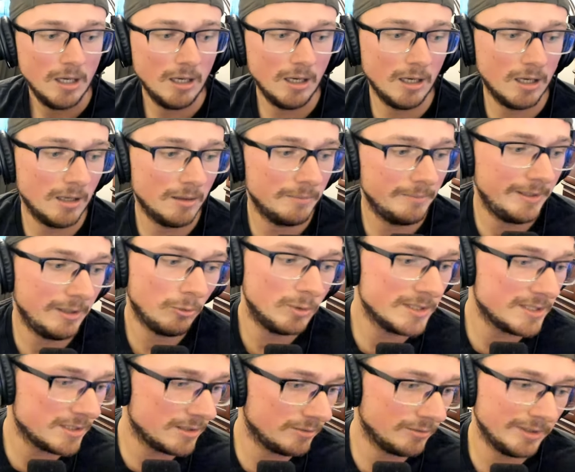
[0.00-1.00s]
It
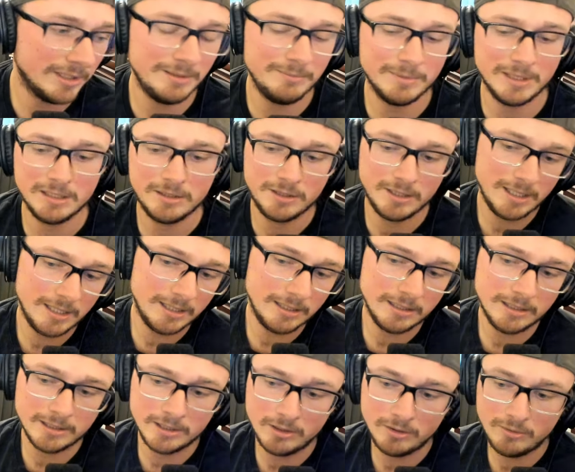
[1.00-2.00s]
wasn't really my thing,
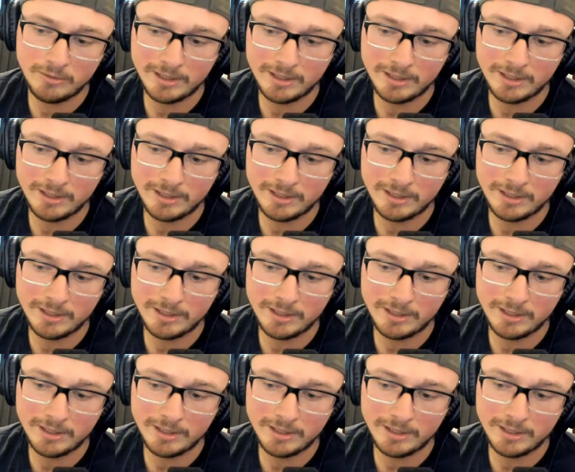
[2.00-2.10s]
you know?